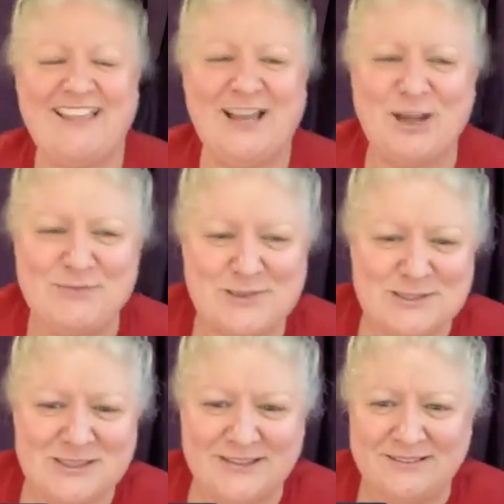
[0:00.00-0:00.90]
yeah, I'm
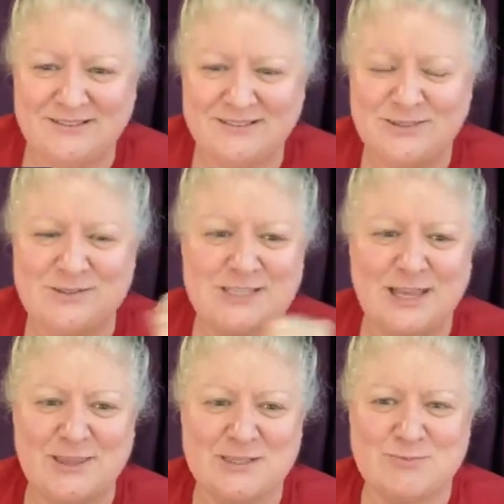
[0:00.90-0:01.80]
used to used
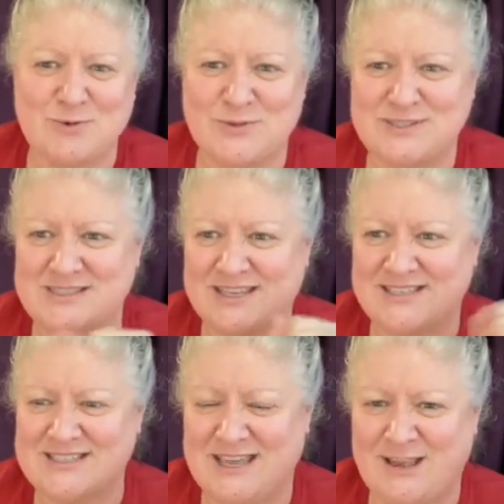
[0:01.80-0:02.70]
to other sports
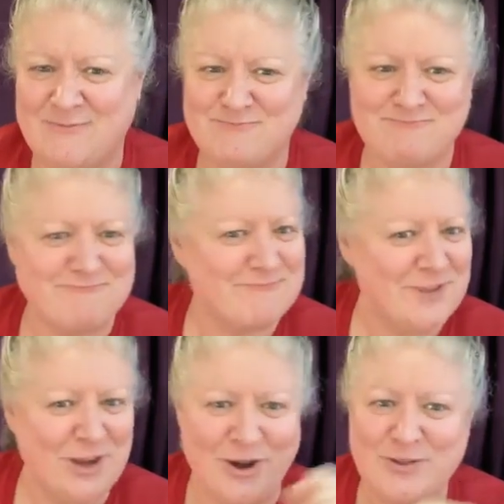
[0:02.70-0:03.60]
that um,
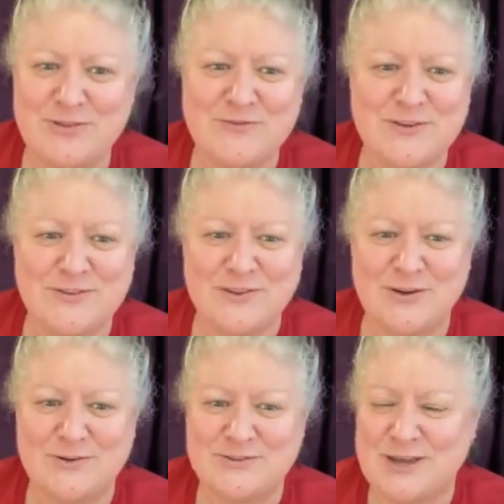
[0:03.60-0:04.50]
you're on the field
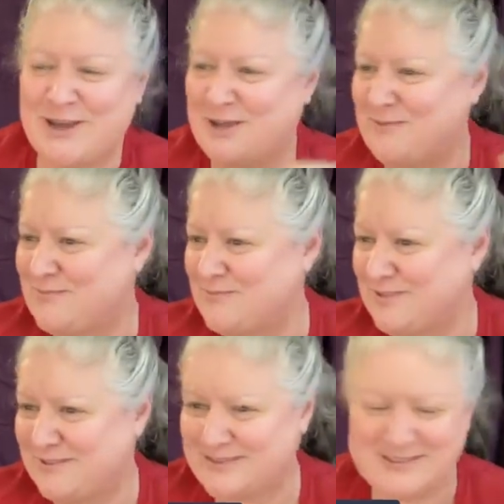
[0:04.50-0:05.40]
the whole time.
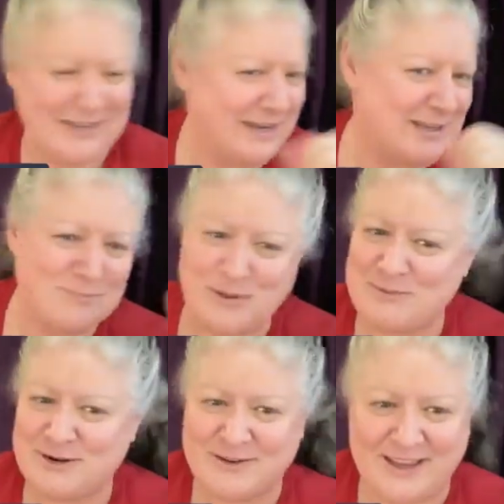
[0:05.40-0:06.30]
None of this
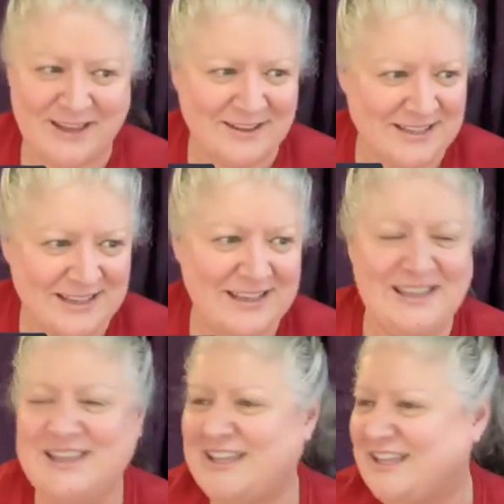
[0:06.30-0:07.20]
bumming around.
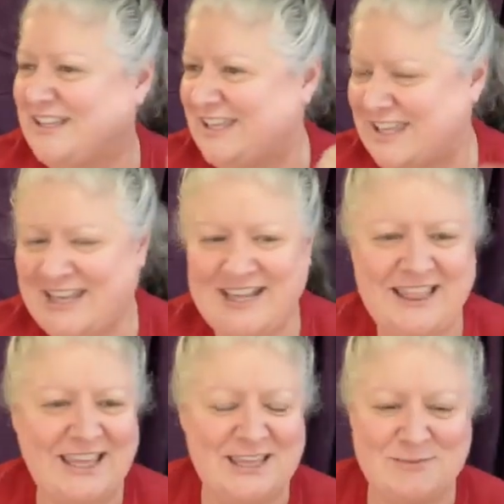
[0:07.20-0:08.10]
You get
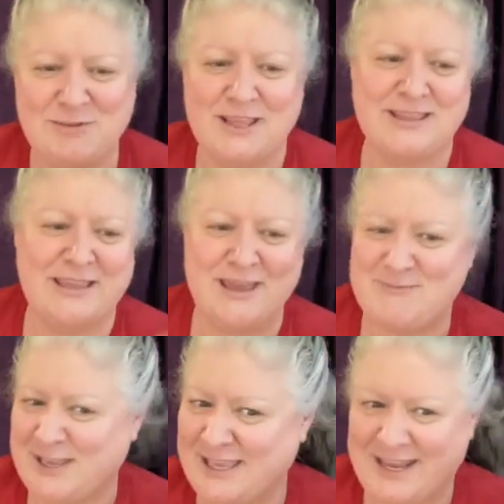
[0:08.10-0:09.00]
in there, you play the
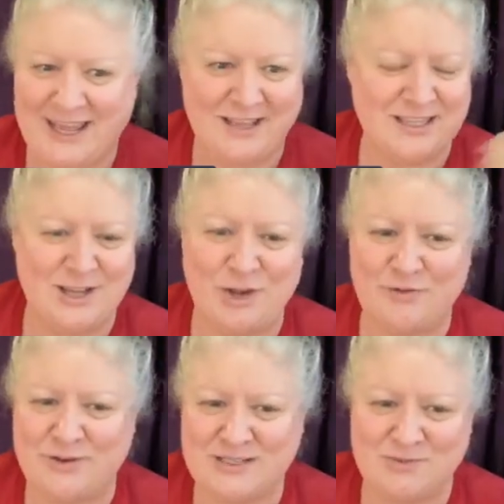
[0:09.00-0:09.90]
game, you get out, and you're
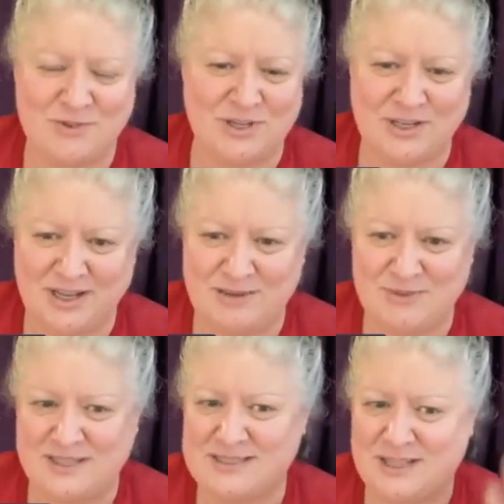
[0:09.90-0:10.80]
over and done within 90
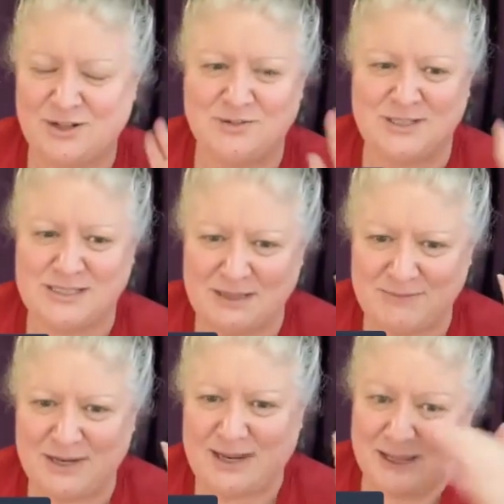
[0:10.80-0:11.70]
minutes. That includes a 10 minute